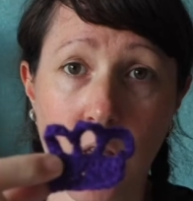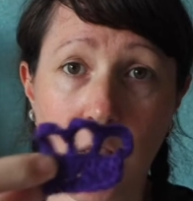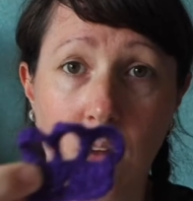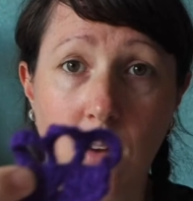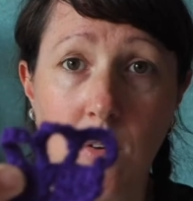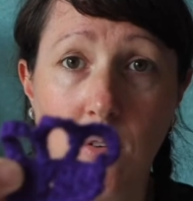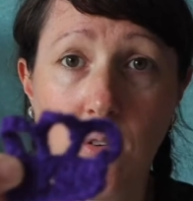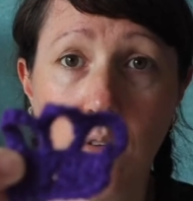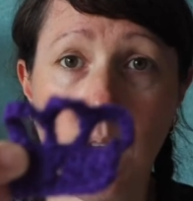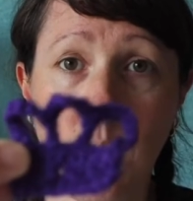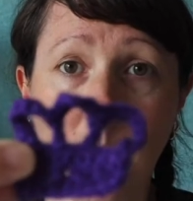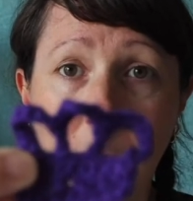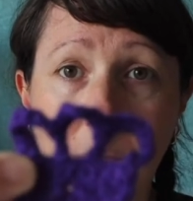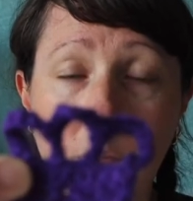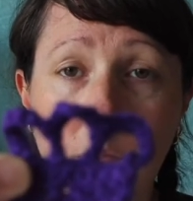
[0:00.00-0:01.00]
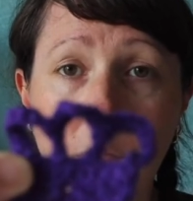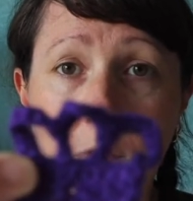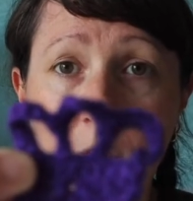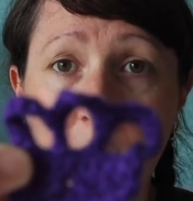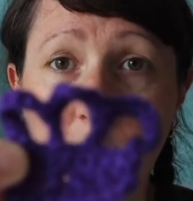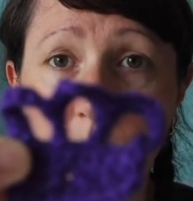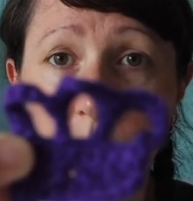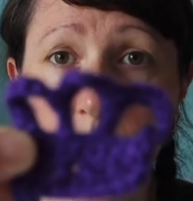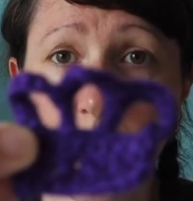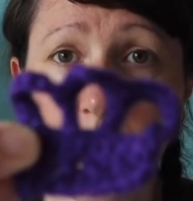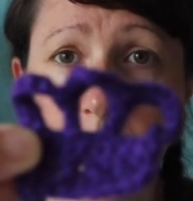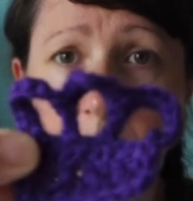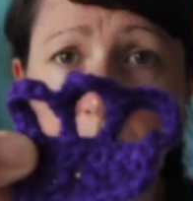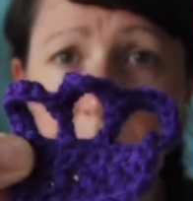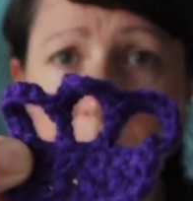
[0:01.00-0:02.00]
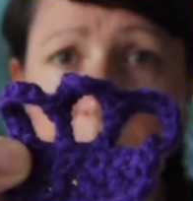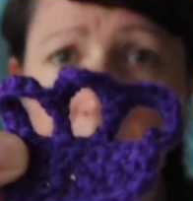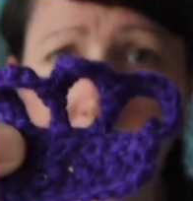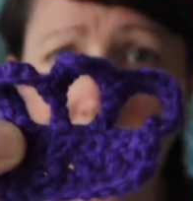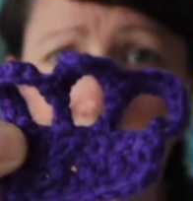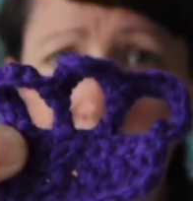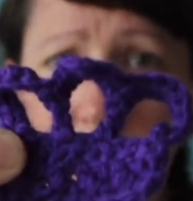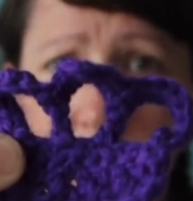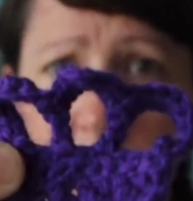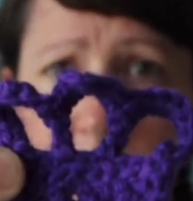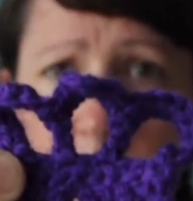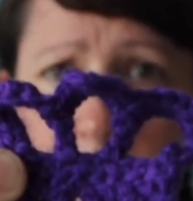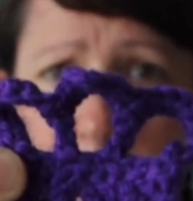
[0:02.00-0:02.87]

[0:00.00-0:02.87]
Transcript: they're in, this will focus,